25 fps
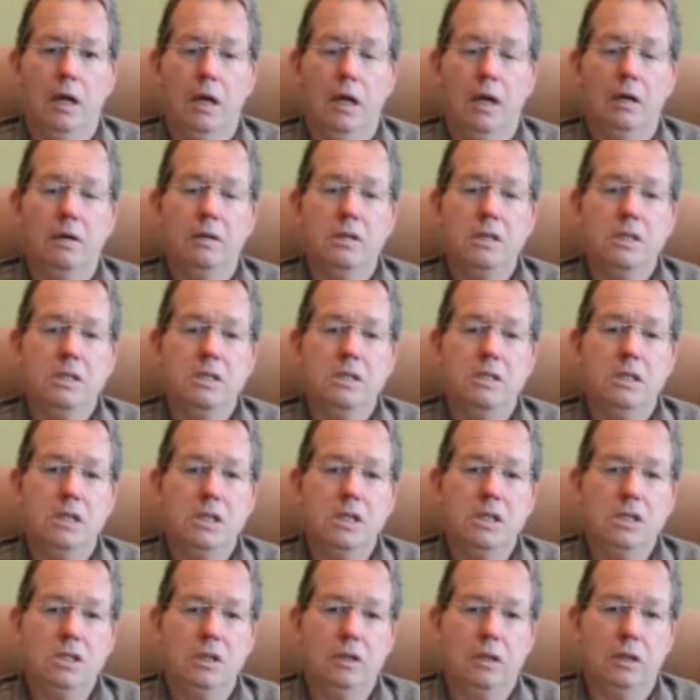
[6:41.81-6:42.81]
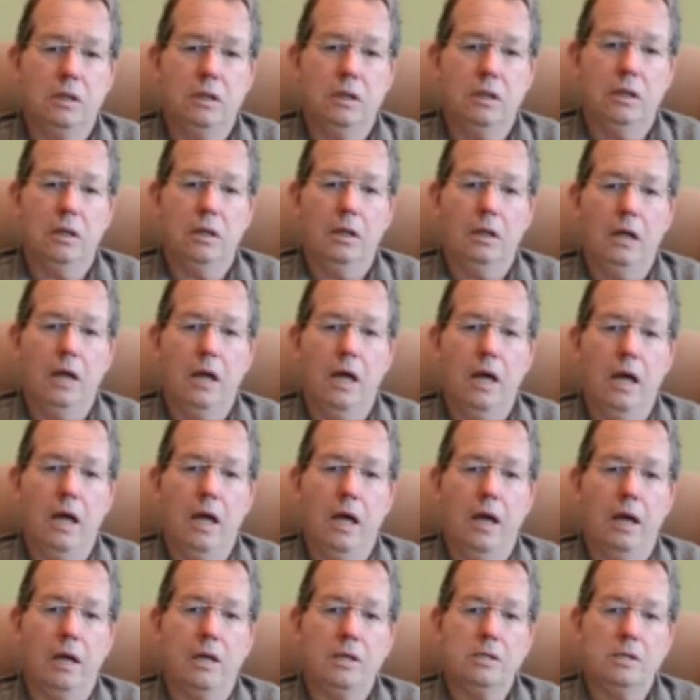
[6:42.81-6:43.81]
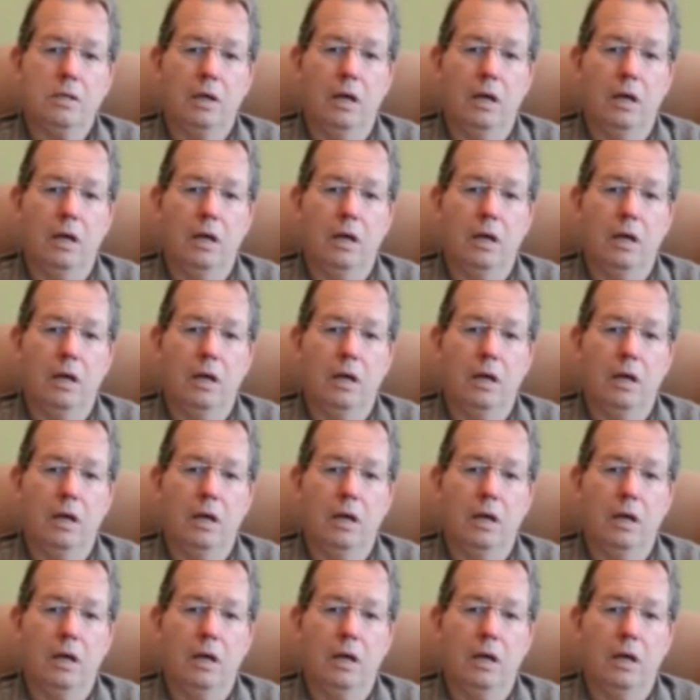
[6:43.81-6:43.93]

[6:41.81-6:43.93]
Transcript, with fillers: are essentially acts